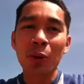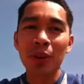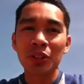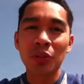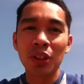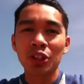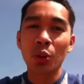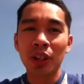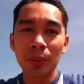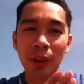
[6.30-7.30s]
much for
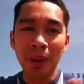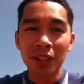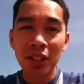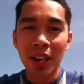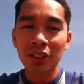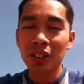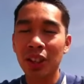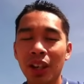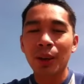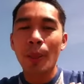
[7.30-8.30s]
joining me on my channel
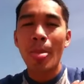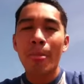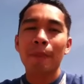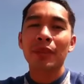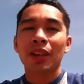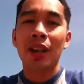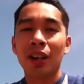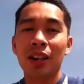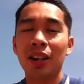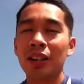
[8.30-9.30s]
today.
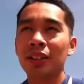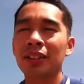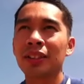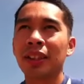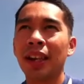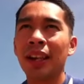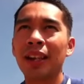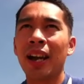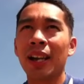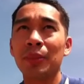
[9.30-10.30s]
Today
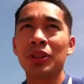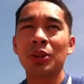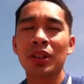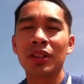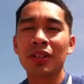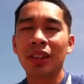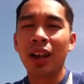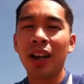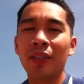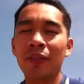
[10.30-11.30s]
I am shooting this
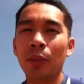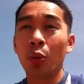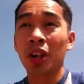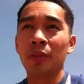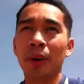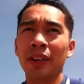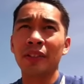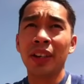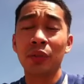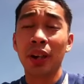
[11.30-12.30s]
live from one of my
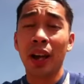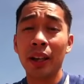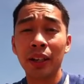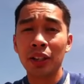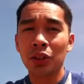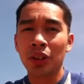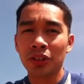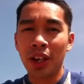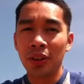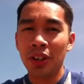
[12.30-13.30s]
favorite hiking trails
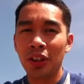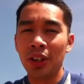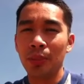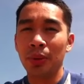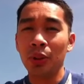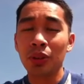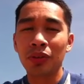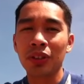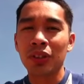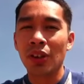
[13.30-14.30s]
out here in
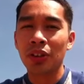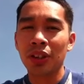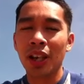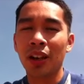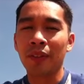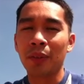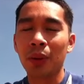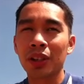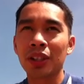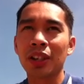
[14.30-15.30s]
beautiful Southern
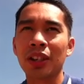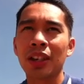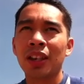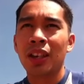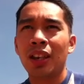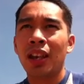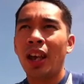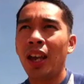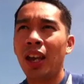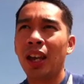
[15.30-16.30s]
California.
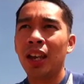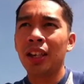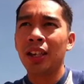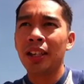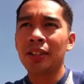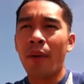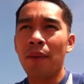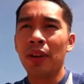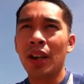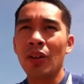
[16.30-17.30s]
And it's
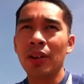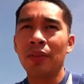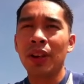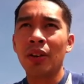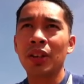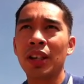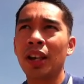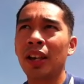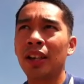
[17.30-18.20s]
very, very,